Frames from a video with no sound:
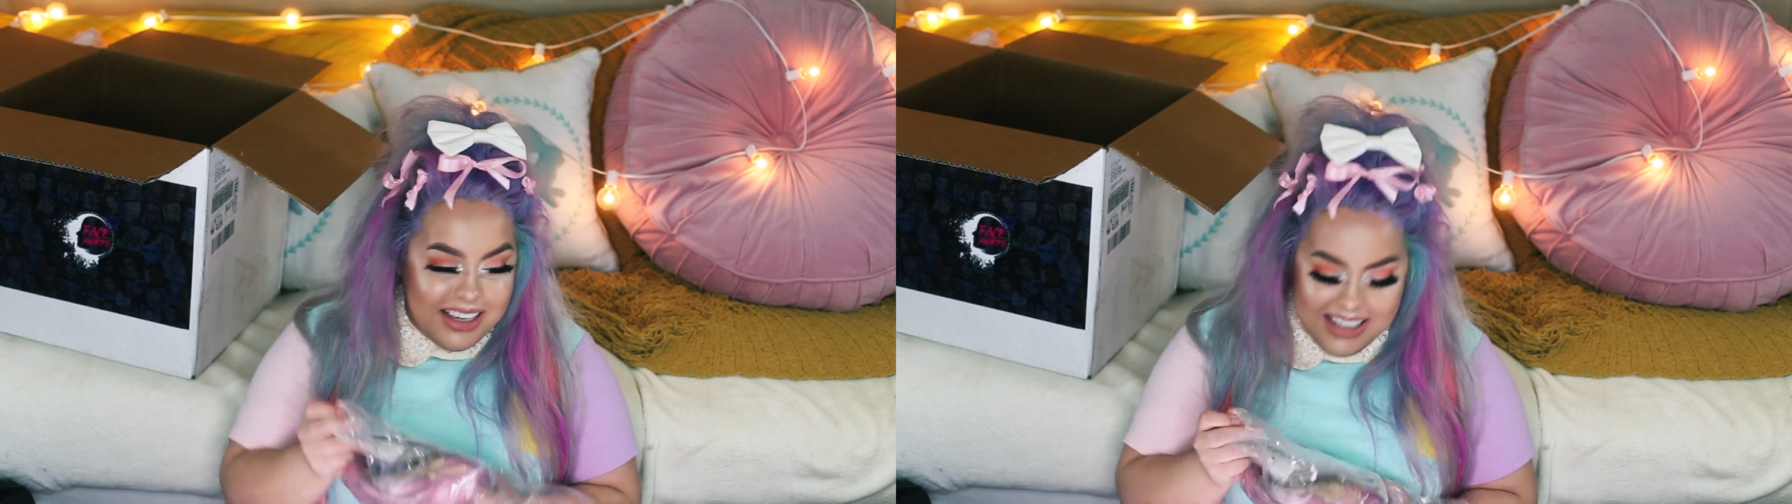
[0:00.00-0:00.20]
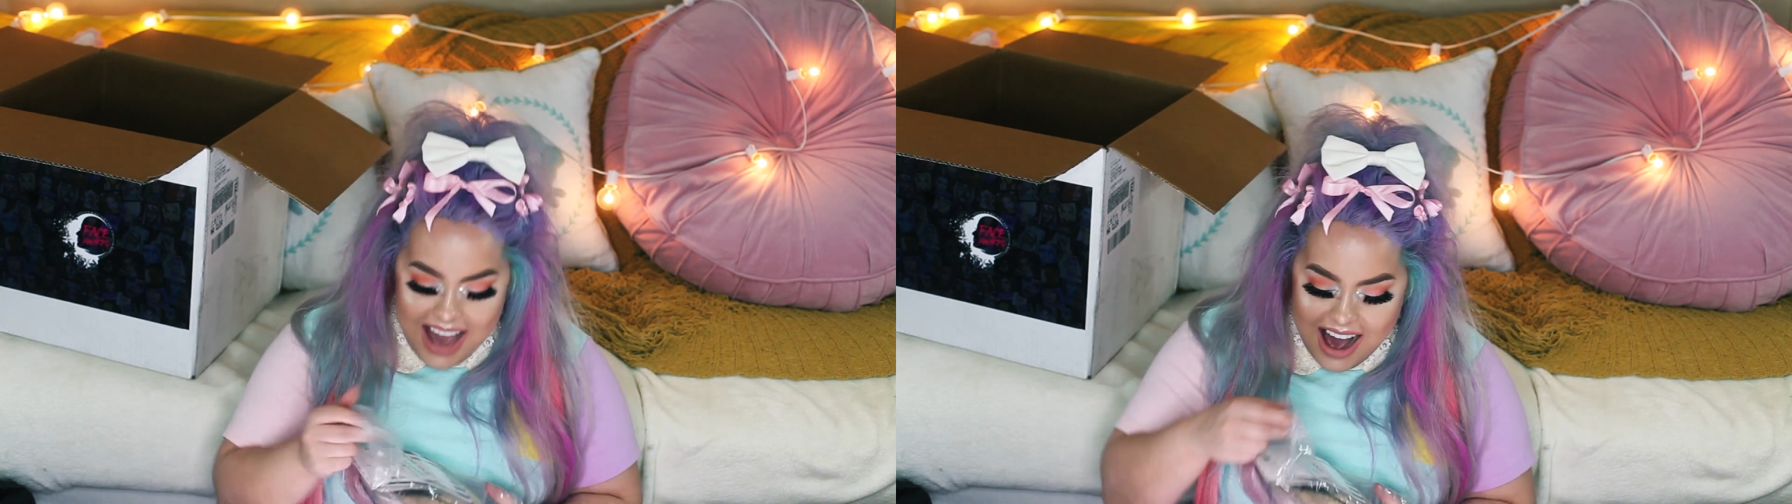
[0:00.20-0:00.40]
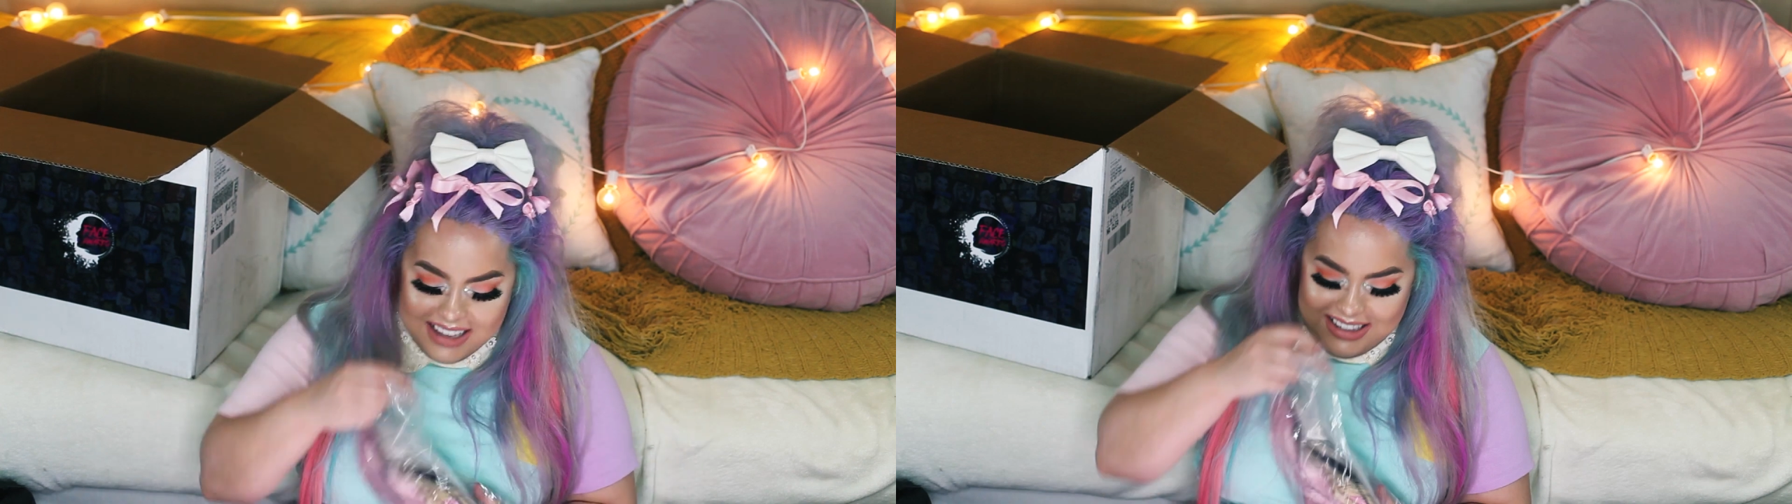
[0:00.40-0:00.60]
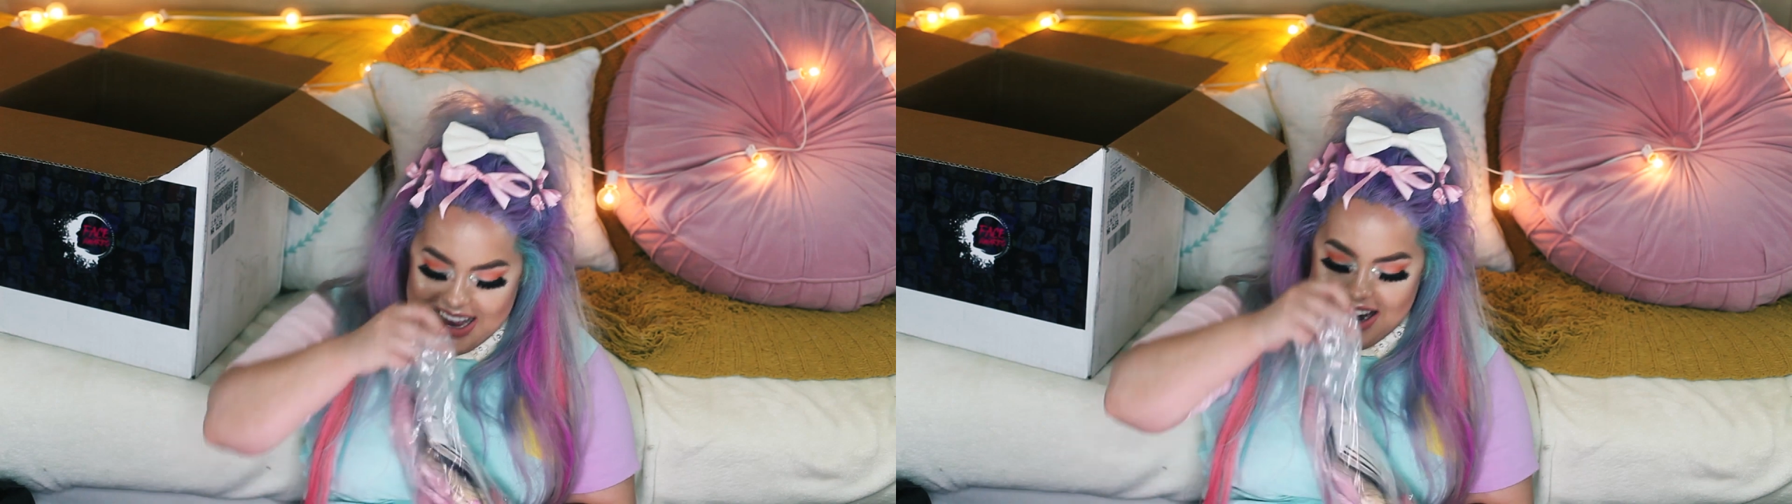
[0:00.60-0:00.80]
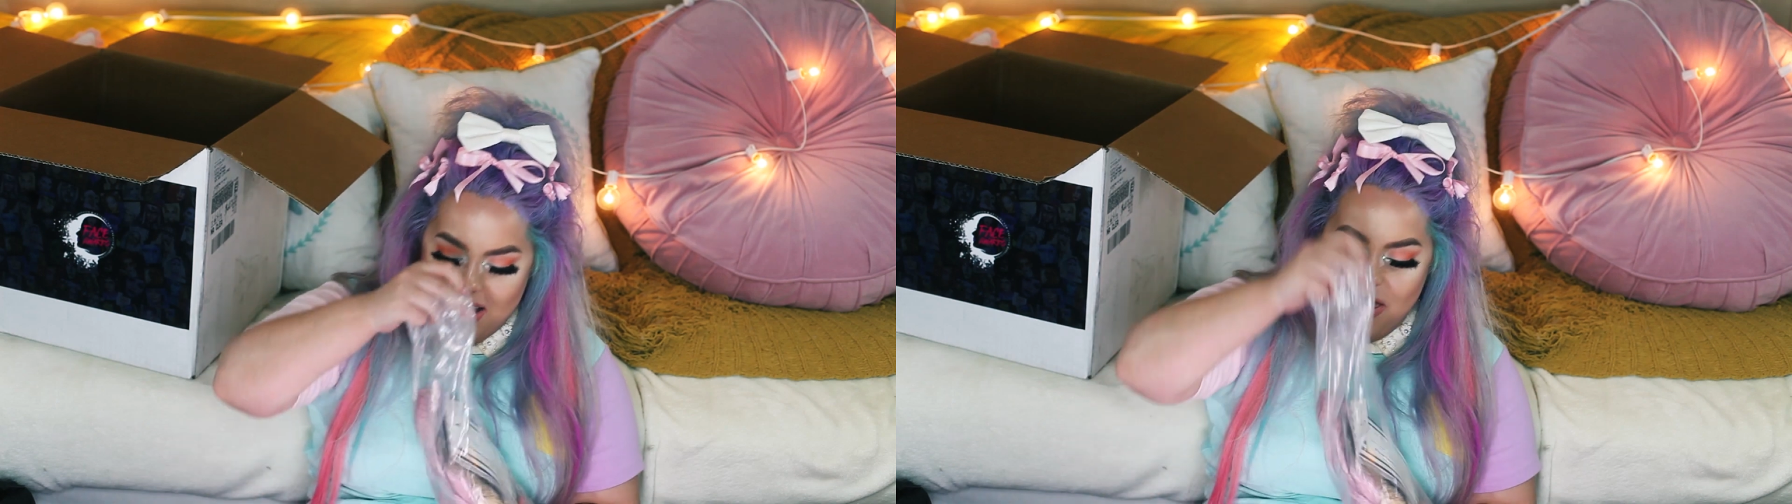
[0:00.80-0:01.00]
yes,
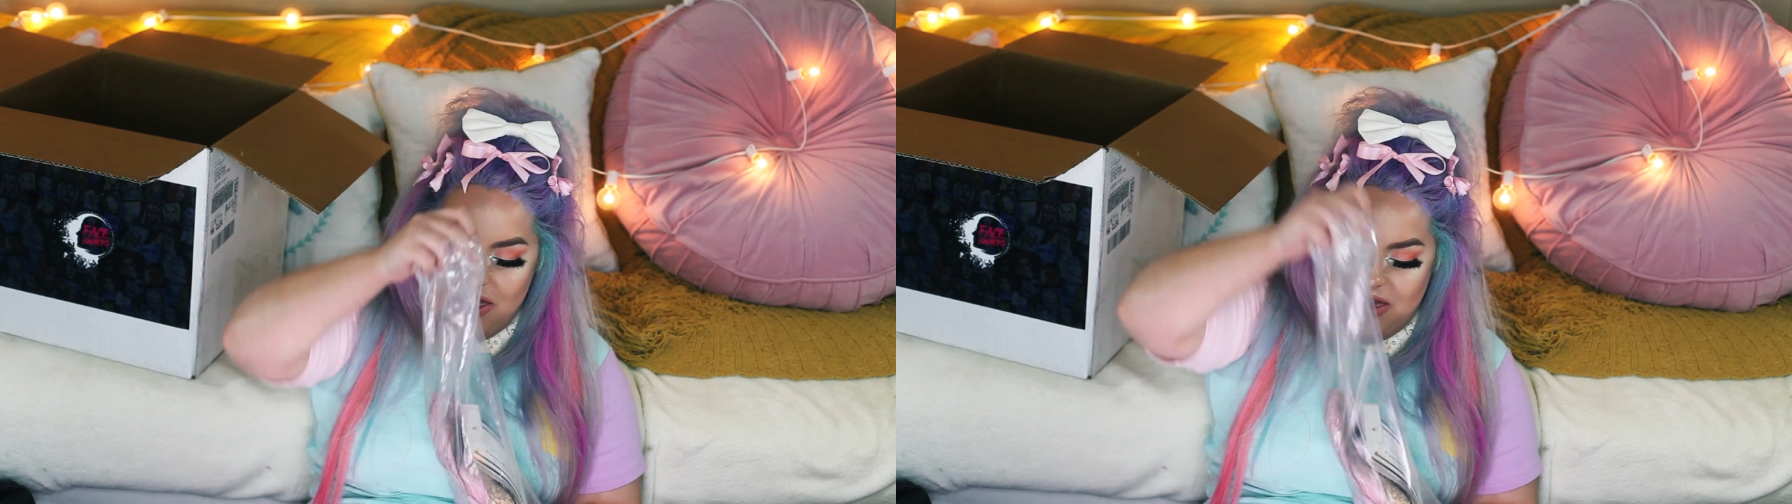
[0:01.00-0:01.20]
and 1,000